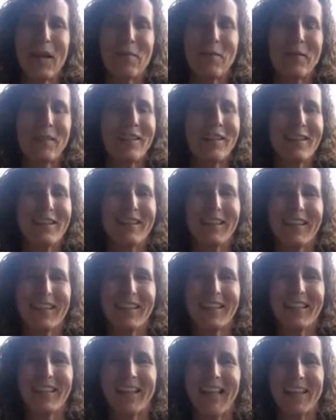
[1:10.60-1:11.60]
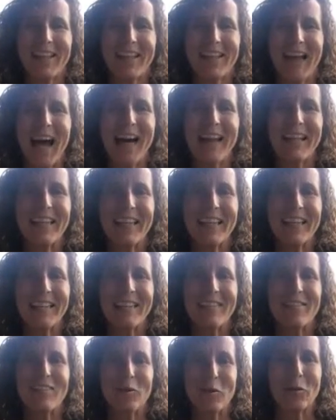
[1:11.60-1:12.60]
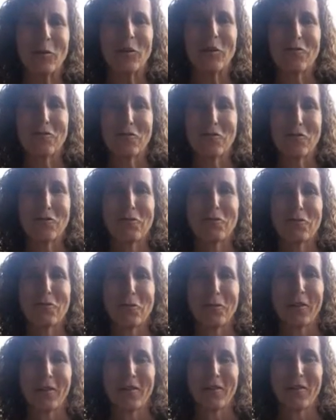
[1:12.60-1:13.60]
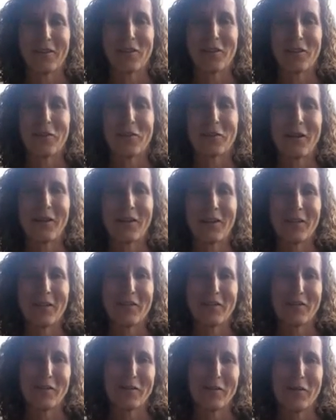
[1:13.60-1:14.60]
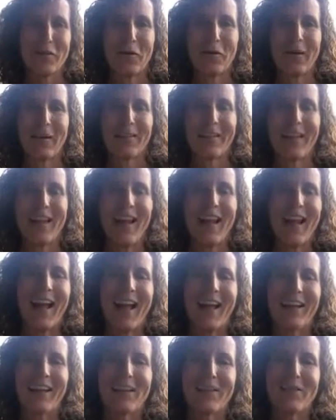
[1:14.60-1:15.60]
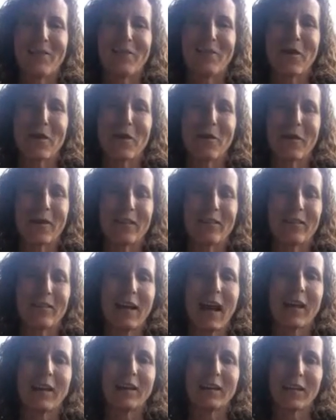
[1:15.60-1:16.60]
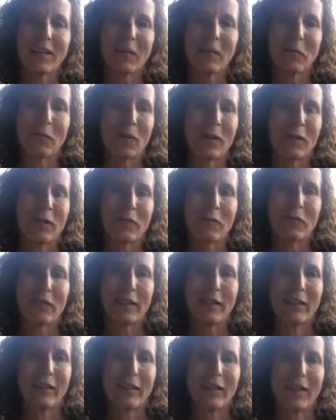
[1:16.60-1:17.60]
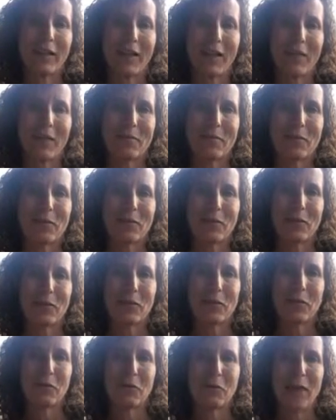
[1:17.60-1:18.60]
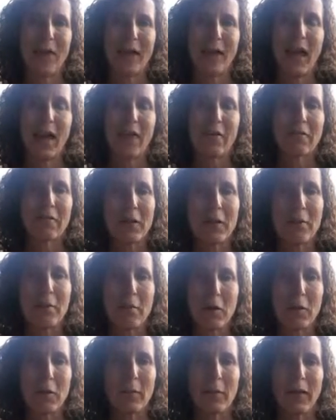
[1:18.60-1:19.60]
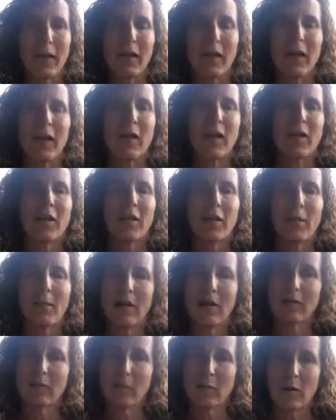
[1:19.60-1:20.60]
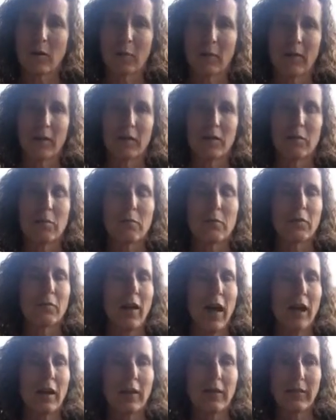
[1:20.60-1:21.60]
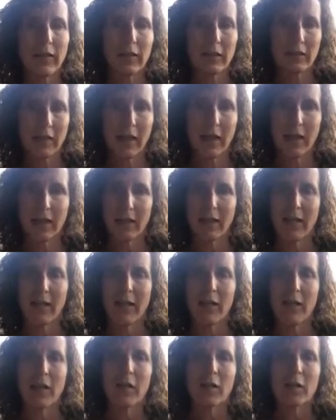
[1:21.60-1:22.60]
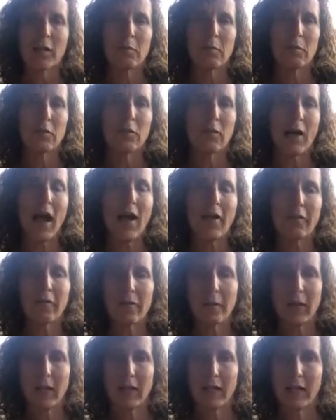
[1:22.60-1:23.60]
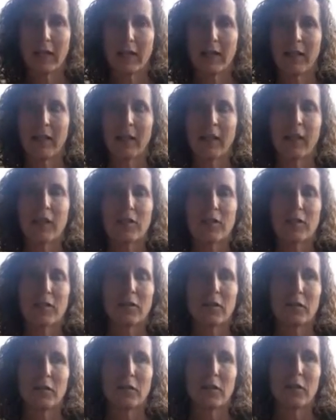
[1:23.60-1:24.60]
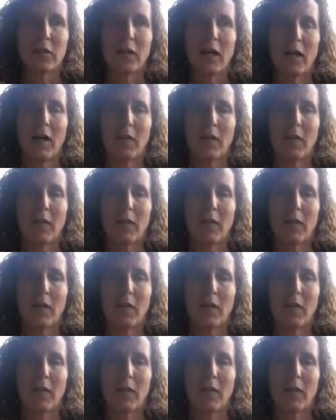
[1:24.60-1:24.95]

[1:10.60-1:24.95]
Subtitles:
I'm here to tell you that that is your true north. You are your true north, and you know exactly what you need to make every moment the best moment, to move out of anxiety, to move out of pain, to